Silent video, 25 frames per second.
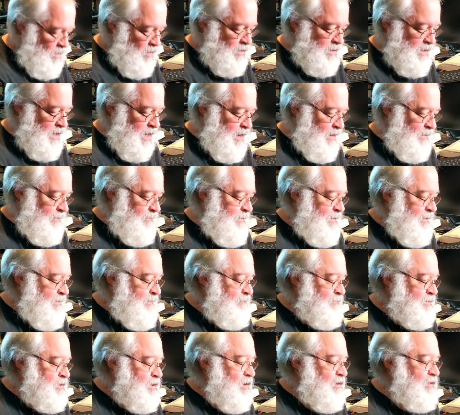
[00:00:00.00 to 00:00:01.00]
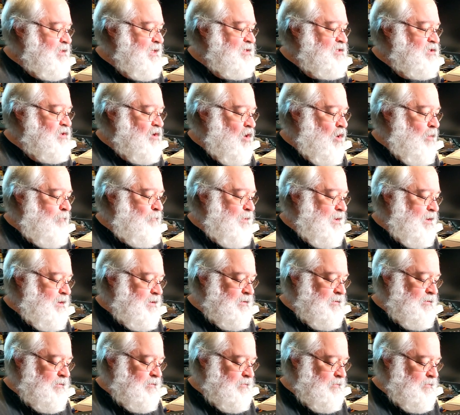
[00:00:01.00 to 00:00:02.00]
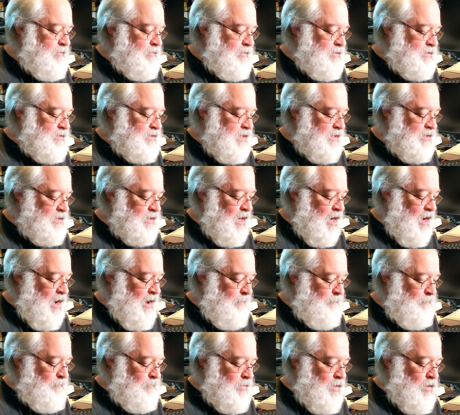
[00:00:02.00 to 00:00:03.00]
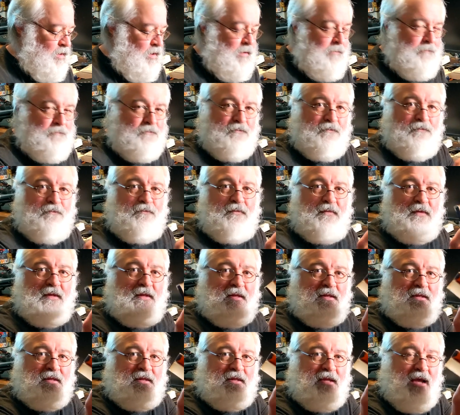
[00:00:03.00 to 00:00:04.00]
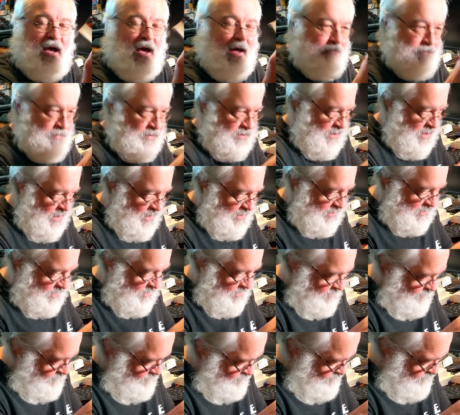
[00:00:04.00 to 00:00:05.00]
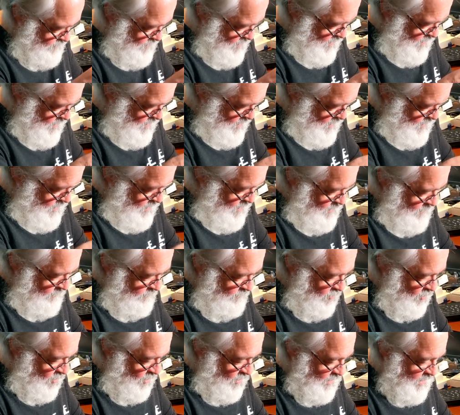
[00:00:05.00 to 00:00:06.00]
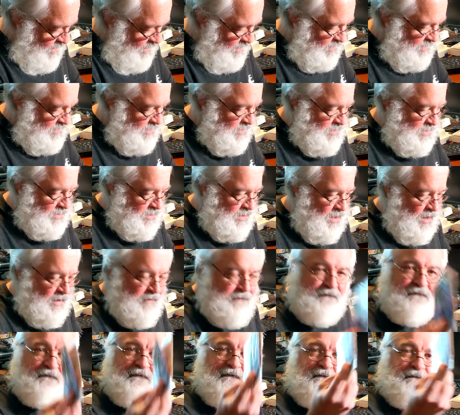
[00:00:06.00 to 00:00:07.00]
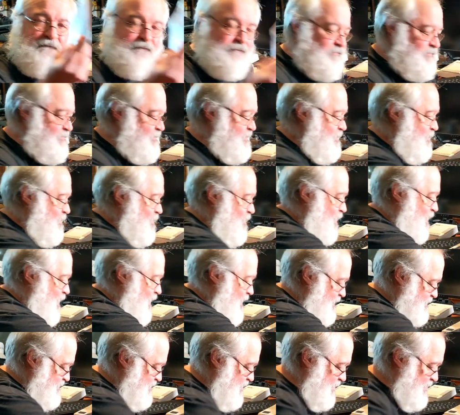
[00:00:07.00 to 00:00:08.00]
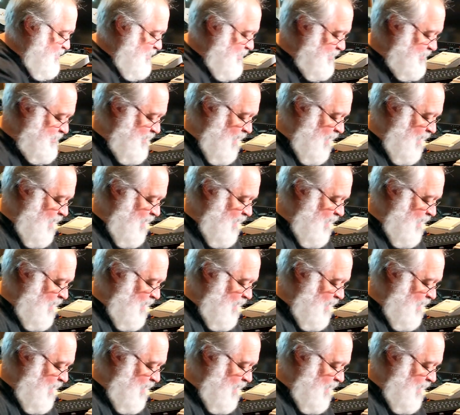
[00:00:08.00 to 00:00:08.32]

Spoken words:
Okay, so let's open the top. Oh, top's got some booklets and stuff. Oh, there's a little